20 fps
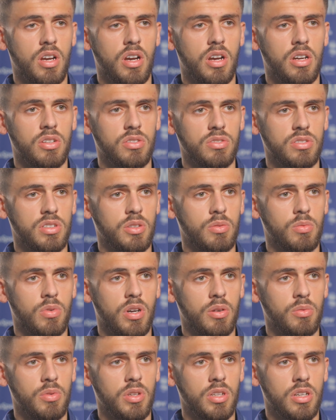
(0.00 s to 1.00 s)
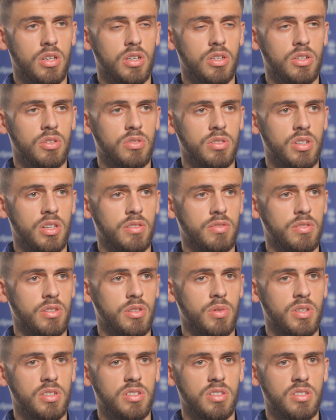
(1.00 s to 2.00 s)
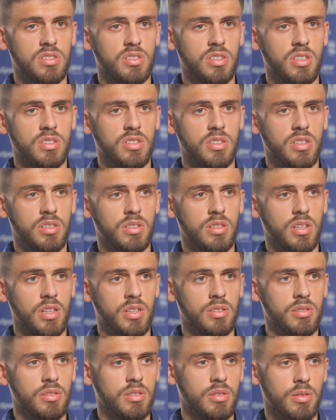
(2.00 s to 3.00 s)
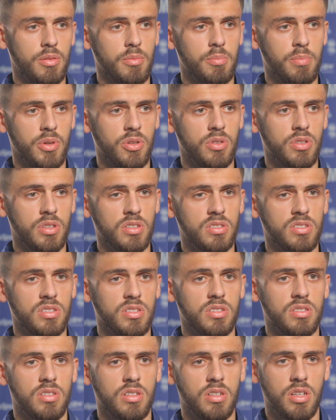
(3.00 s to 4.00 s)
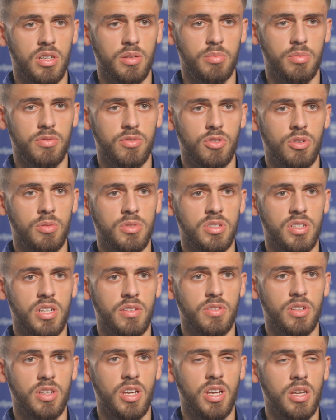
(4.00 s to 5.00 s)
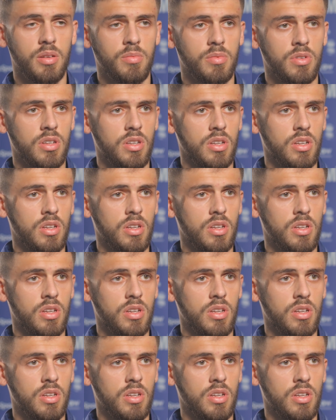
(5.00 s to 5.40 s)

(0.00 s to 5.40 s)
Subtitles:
I don't see why we can't go now for the rest of the season and build a consistent like performance in every game.